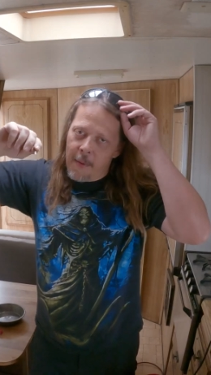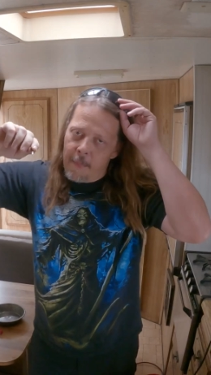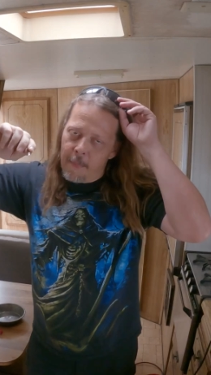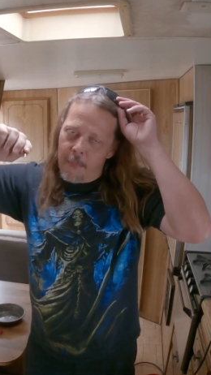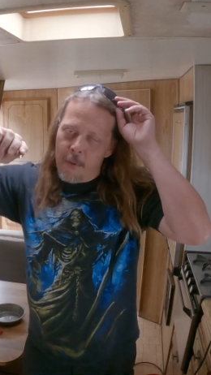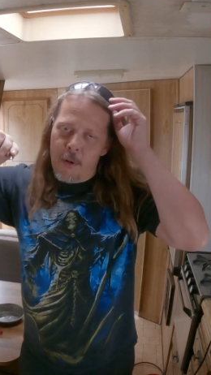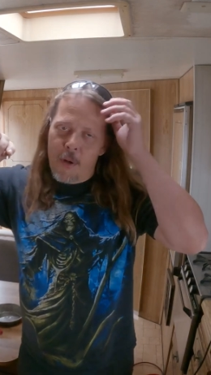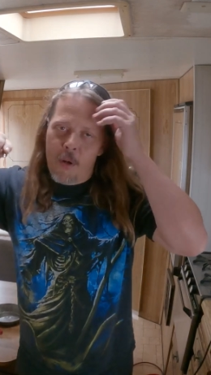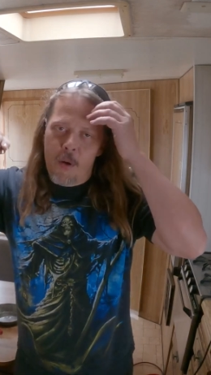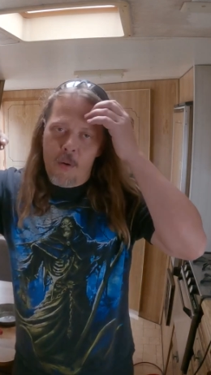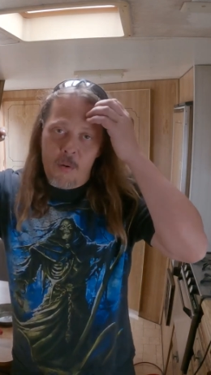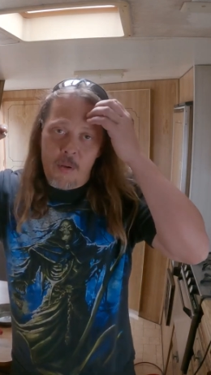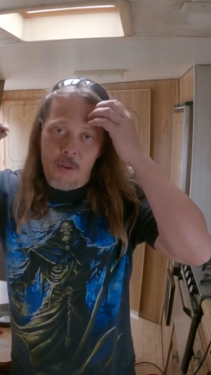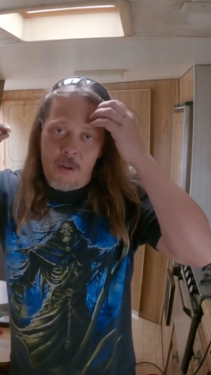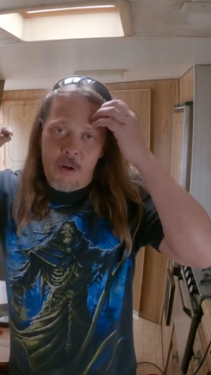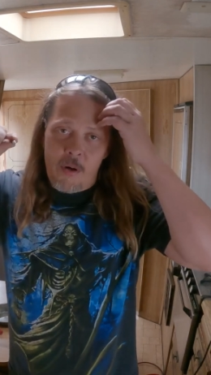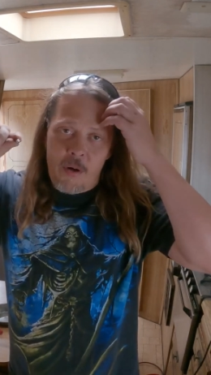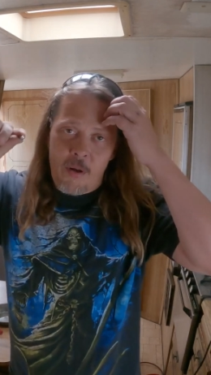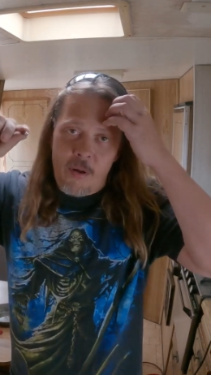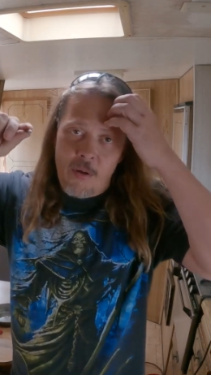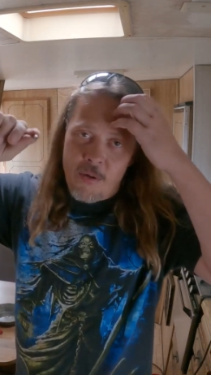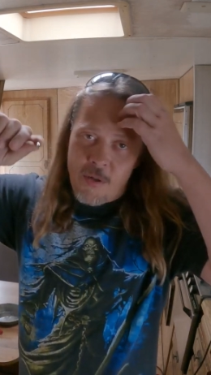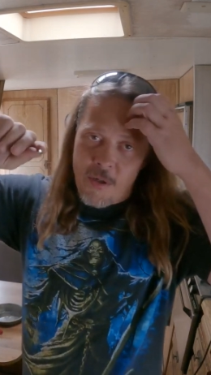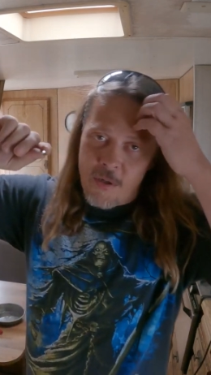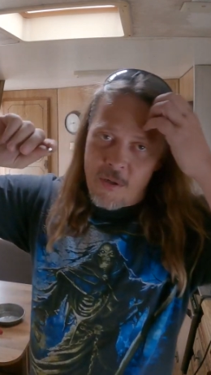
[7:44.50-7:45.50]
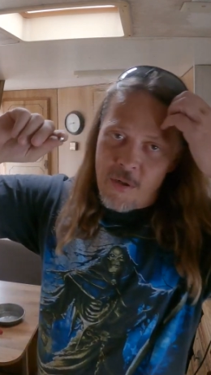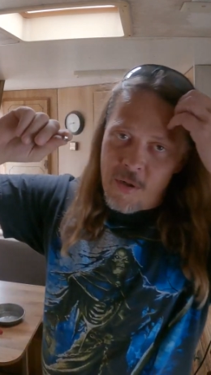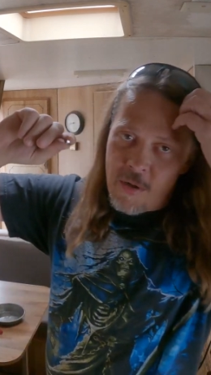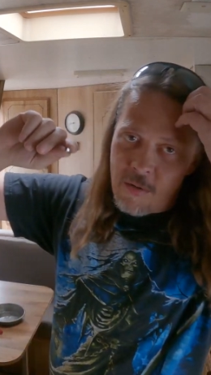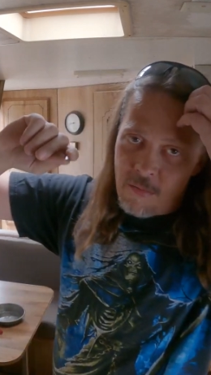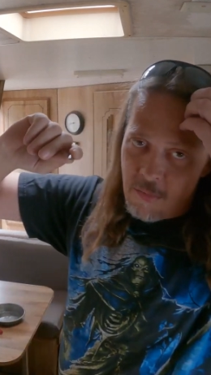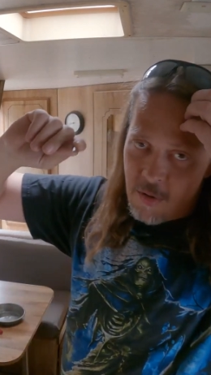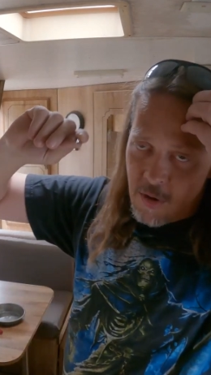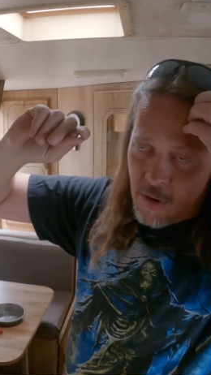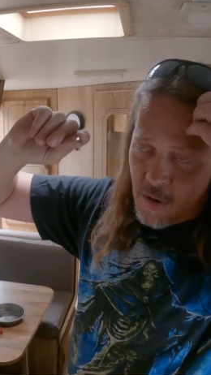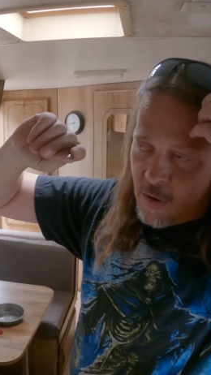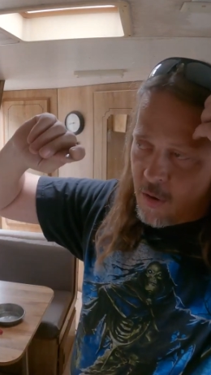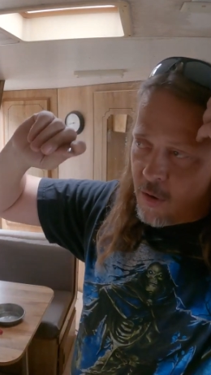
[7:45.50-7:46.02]
people do when they're using
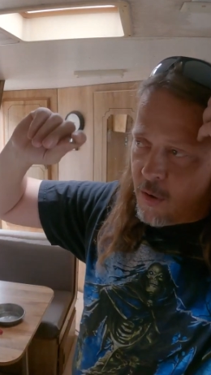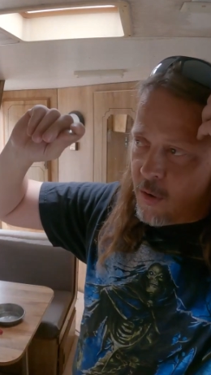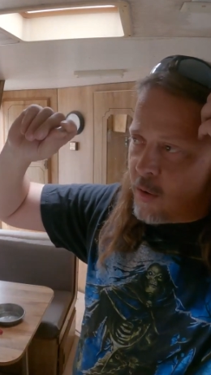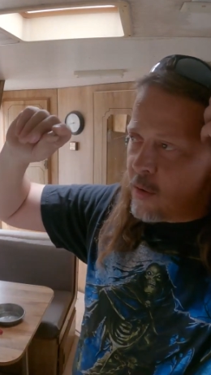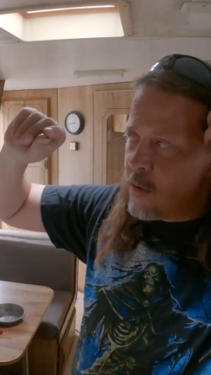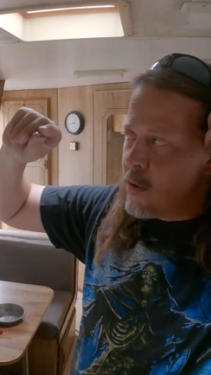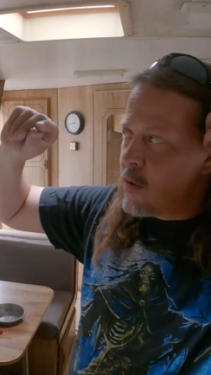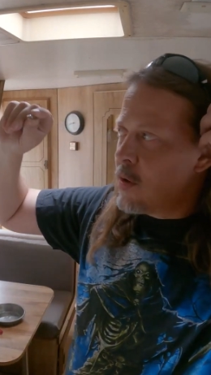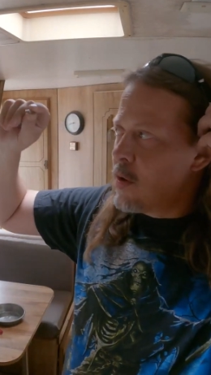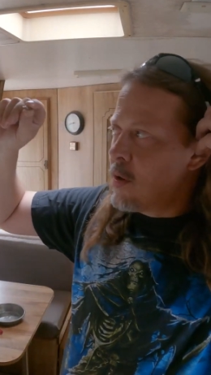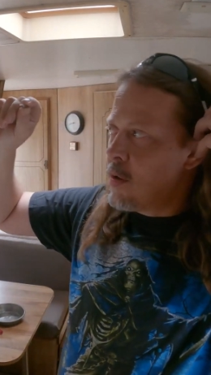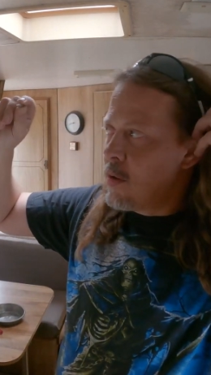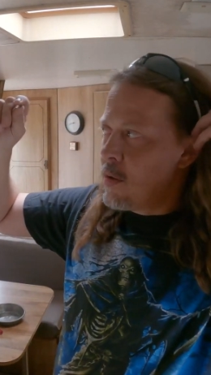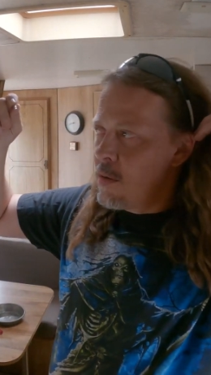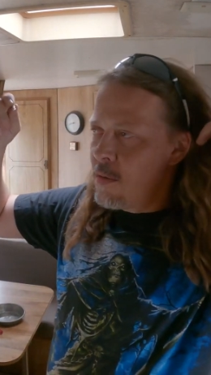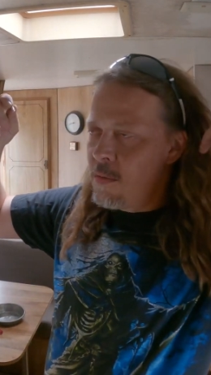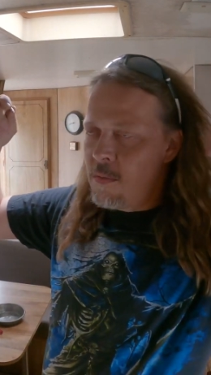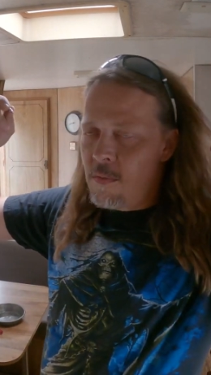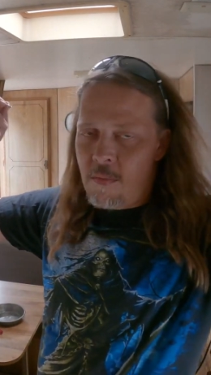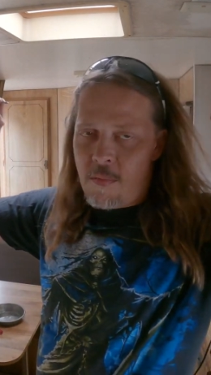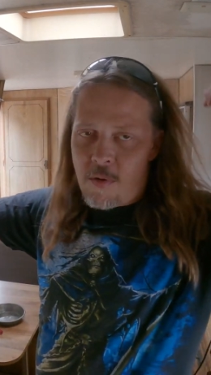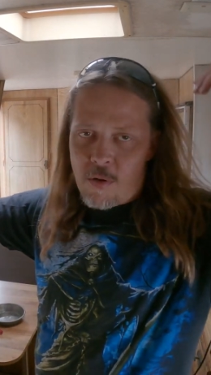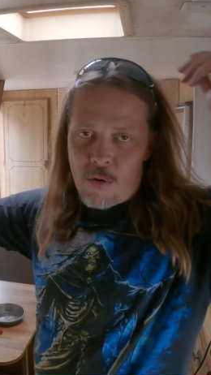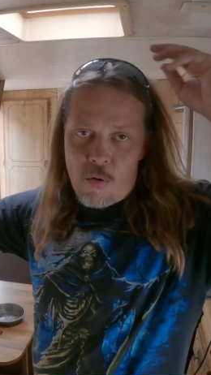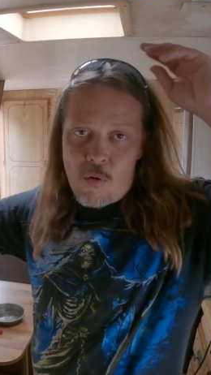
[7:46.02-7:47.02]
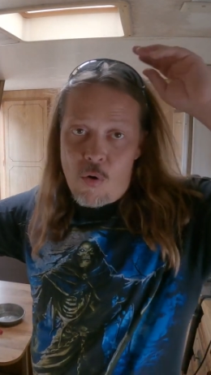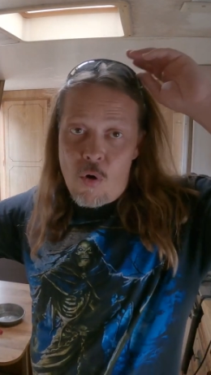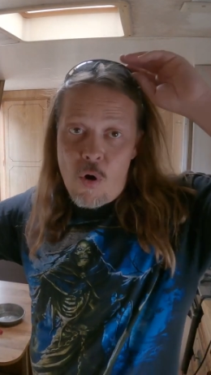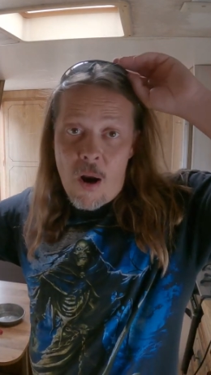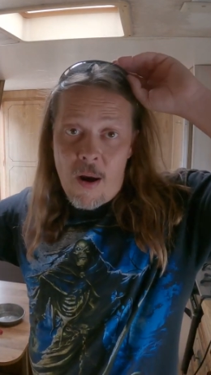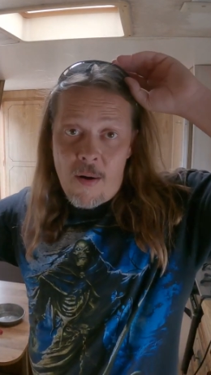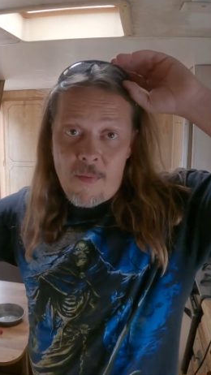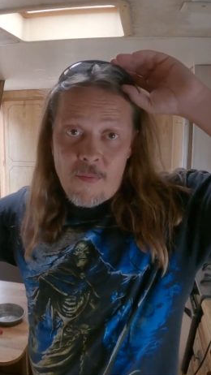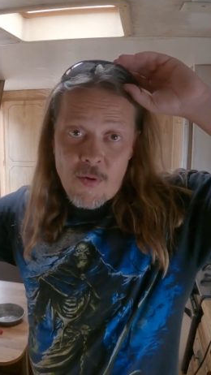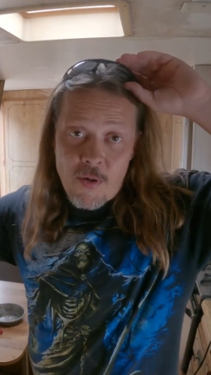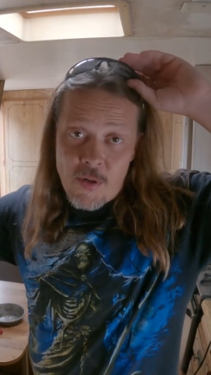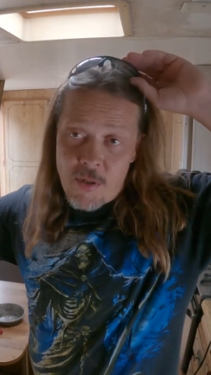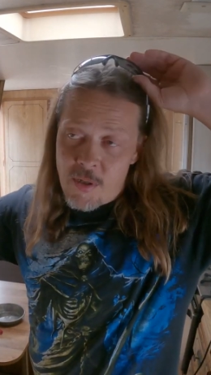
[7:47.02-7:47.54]
screws and
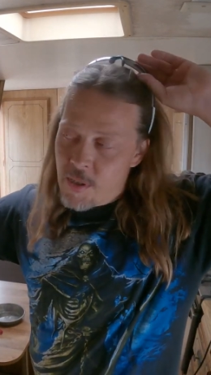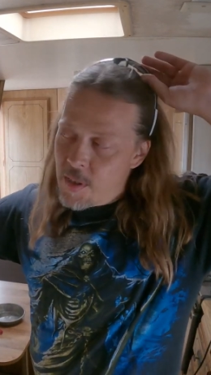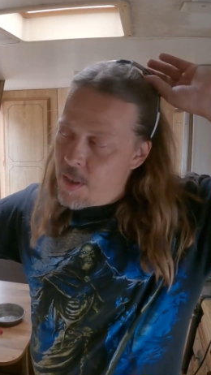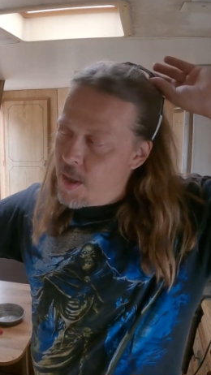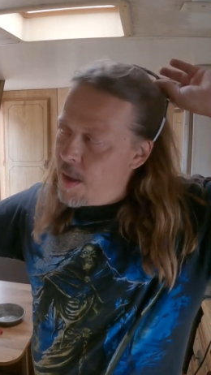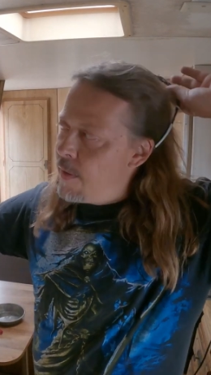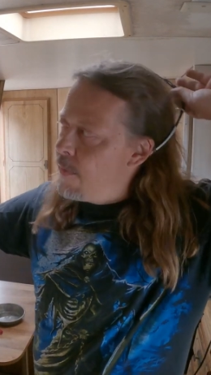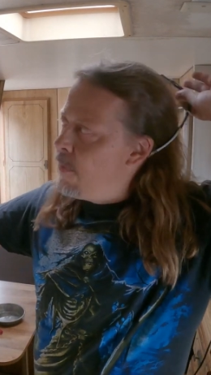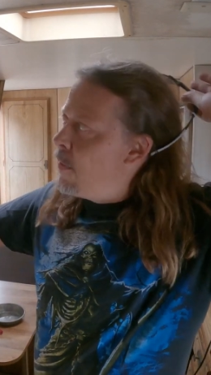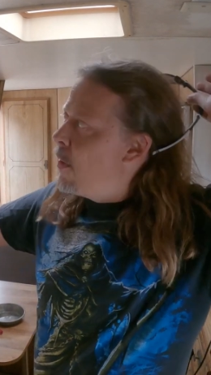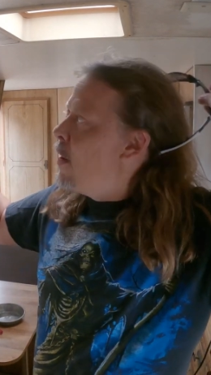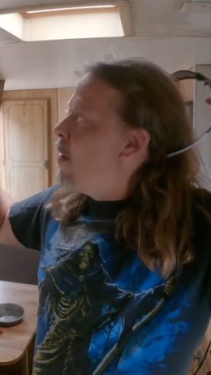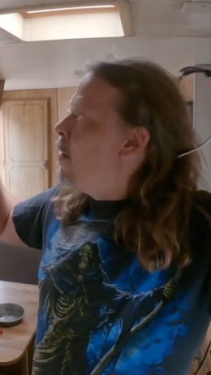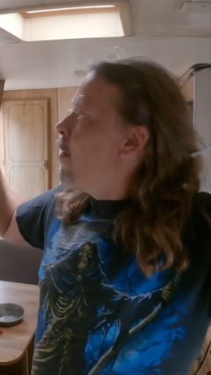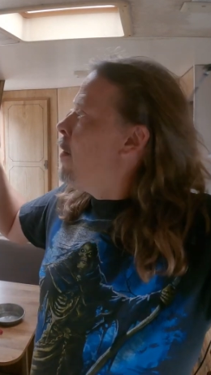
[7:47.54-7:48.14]
screwdrivers and stuff